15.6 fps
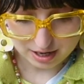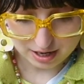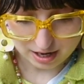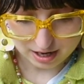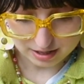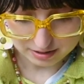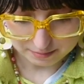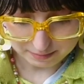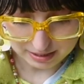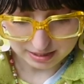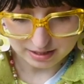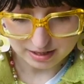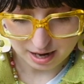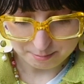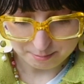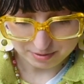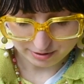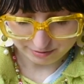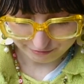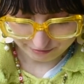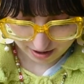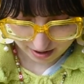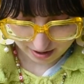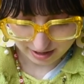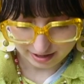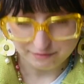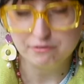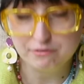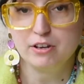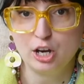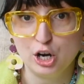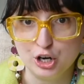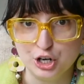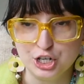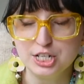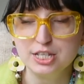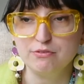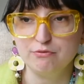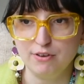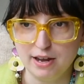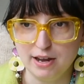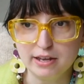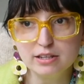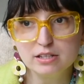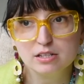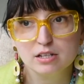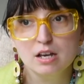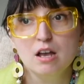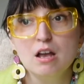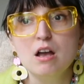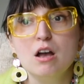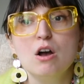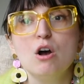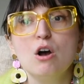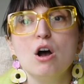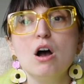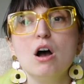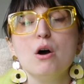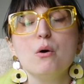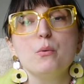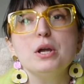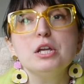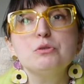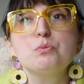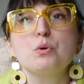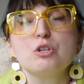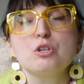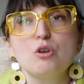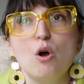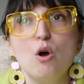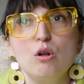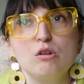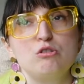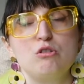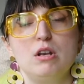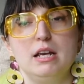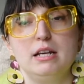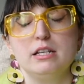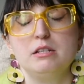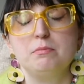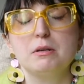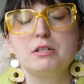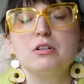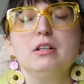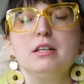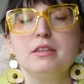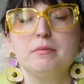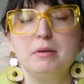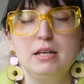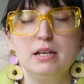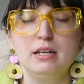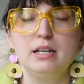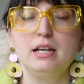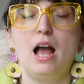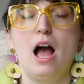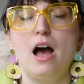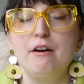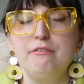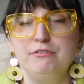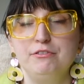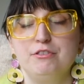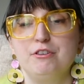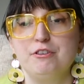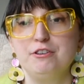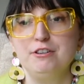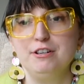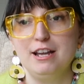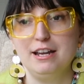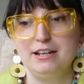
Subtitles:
Academy number 5, Cursed Fates, which was also like, especially in the beginning, after